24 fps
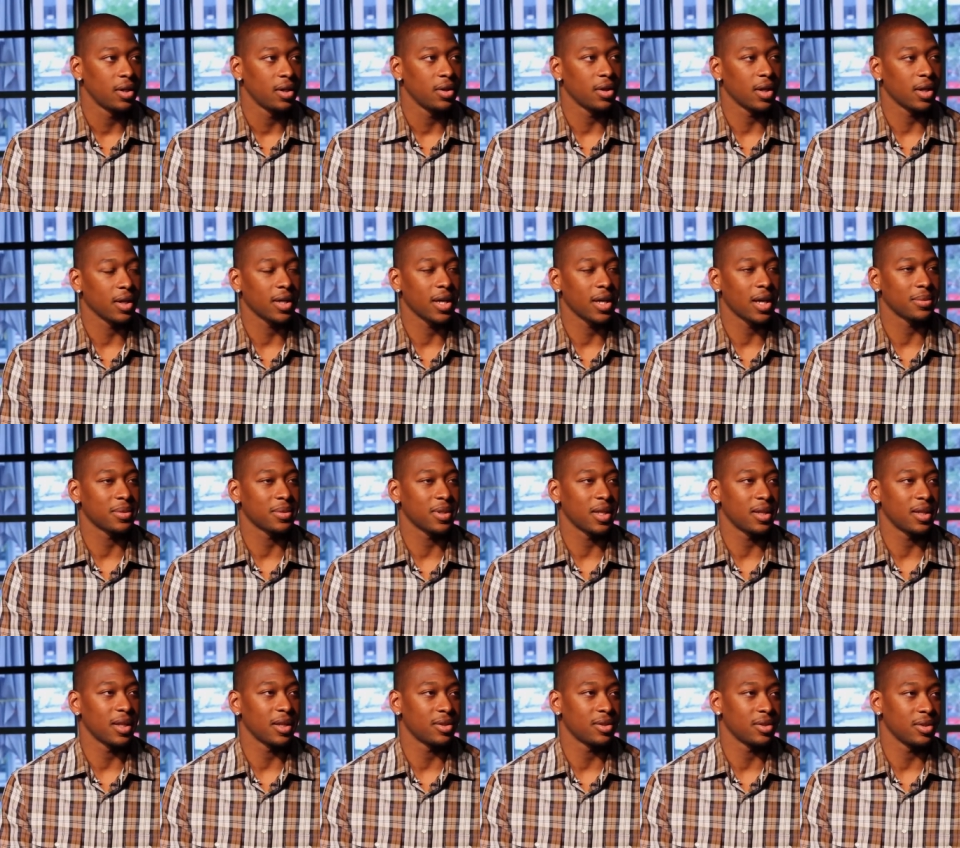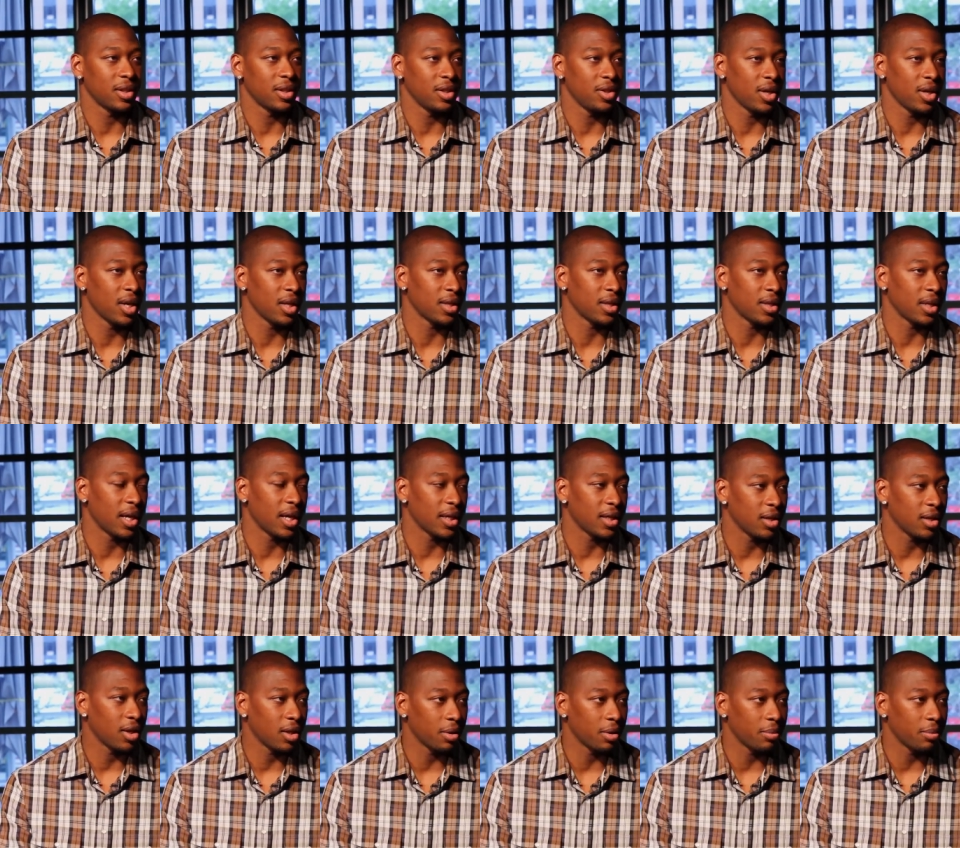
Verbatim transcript: You had camps of that nature. Then you had the Nike All